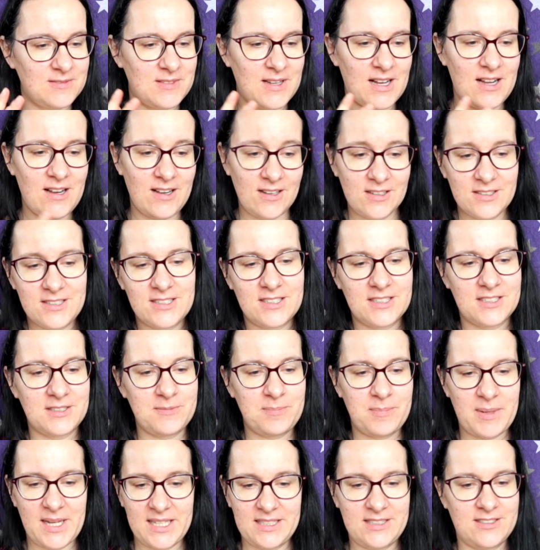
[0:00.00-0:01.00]
alter the
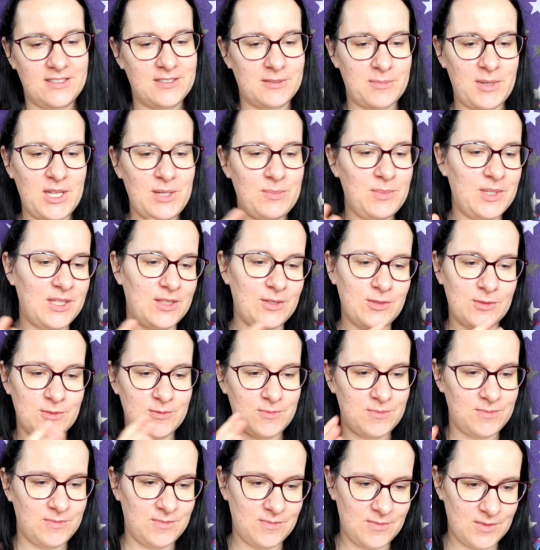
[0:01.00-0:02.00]
pattern maybe to,
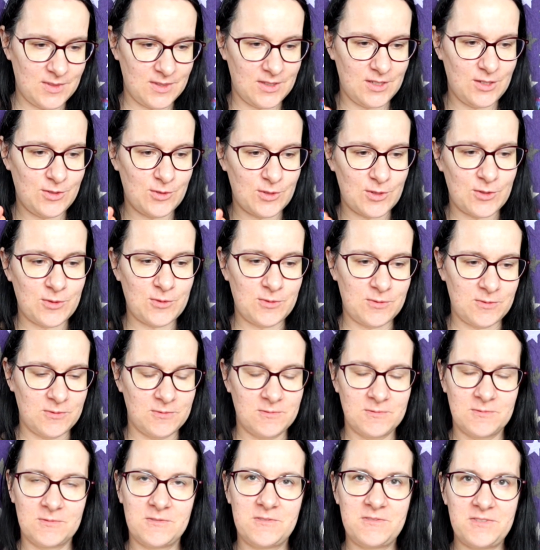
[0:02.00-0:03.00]
you know,
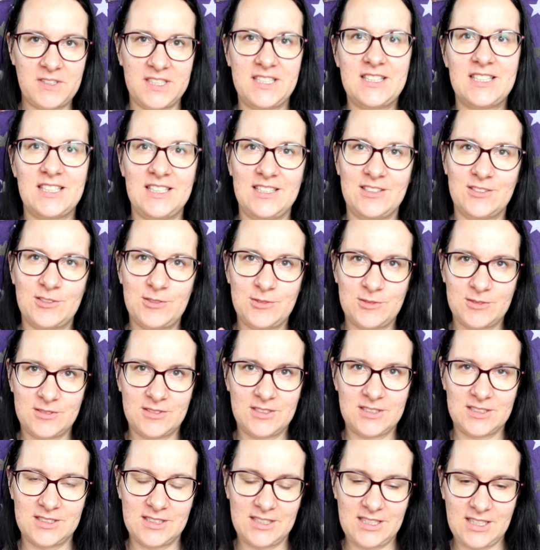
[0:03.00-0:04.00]
fit into
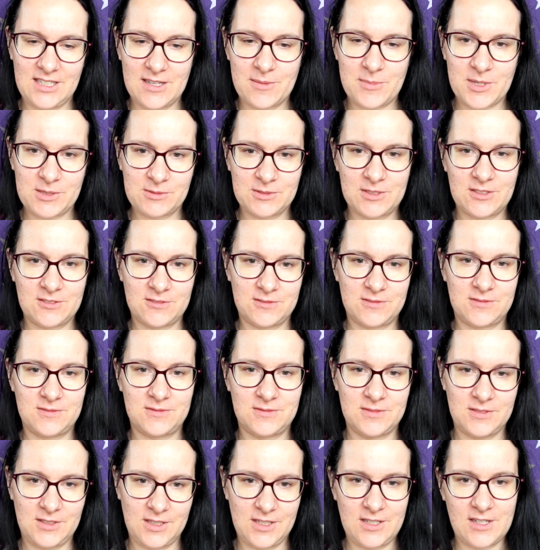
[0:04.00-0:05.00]
the amount of
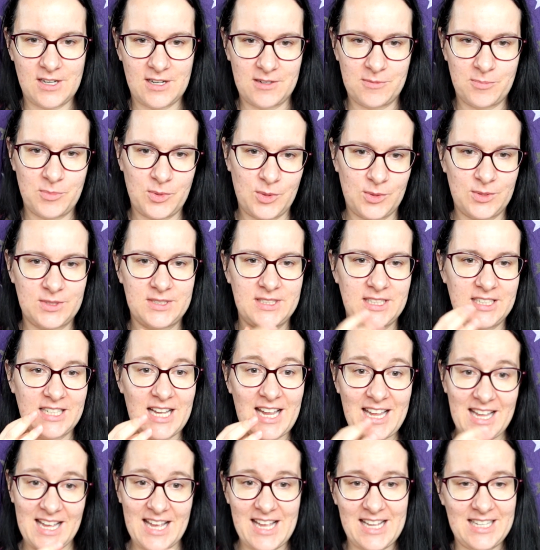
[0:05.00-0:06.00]
yarn balls that
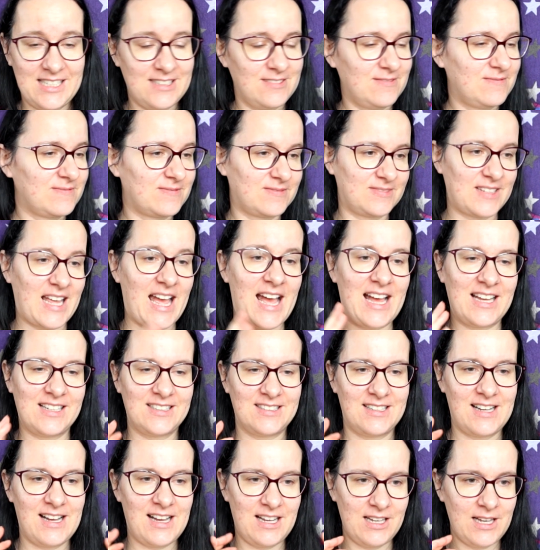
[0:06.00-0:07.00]
I had. Nah,
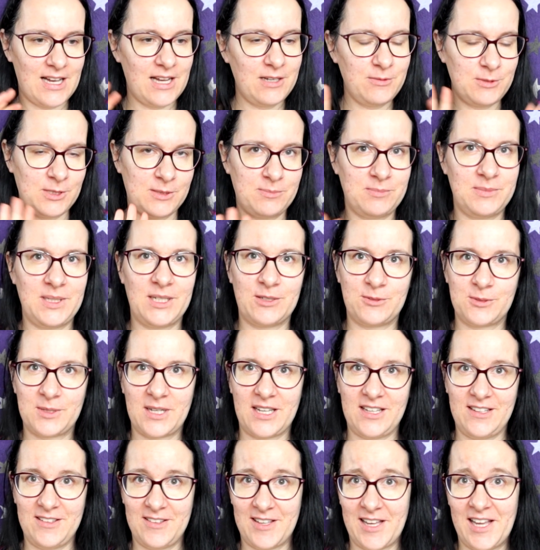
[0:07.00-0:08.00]
I will be
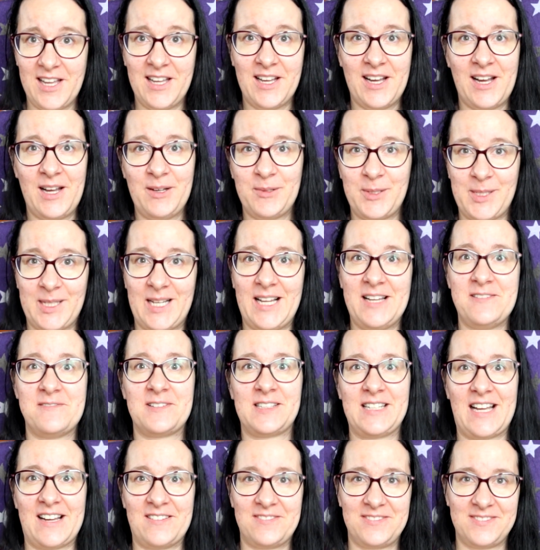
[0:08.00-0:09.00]
okay. I will have
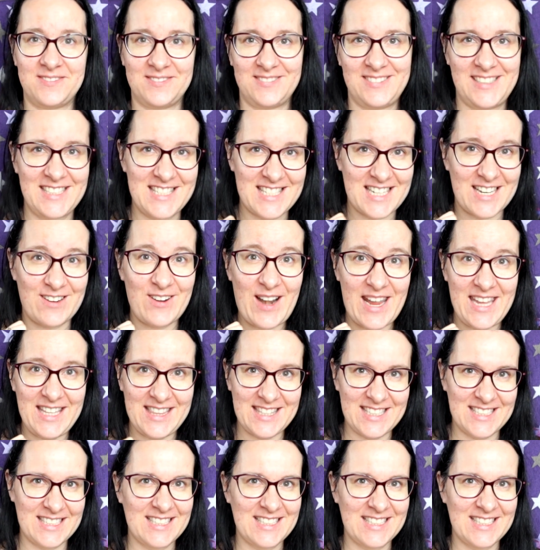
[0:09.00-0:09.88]
enough. It's great.